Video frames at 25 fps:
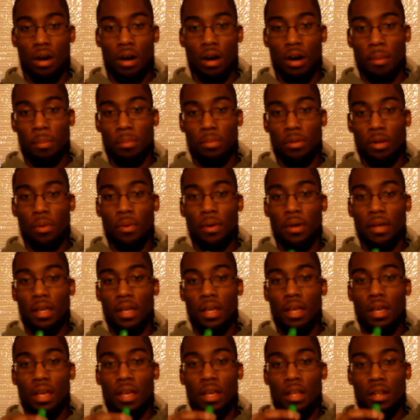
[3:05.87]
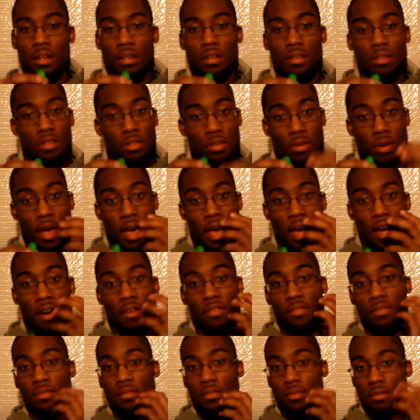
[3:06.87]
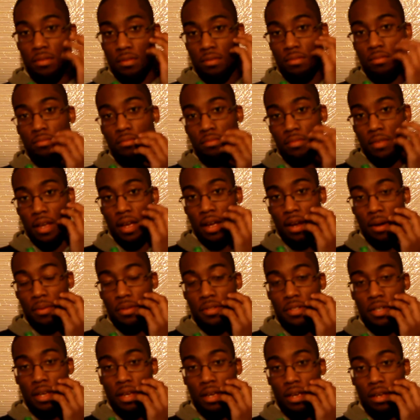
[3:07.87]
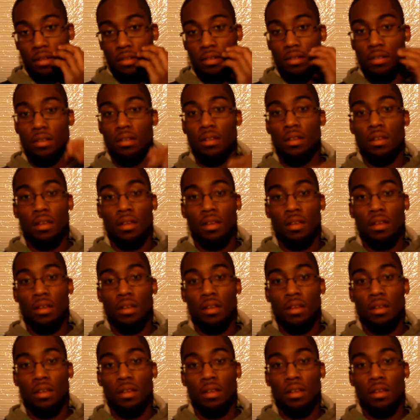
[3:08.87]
are blowing in, you have the air retained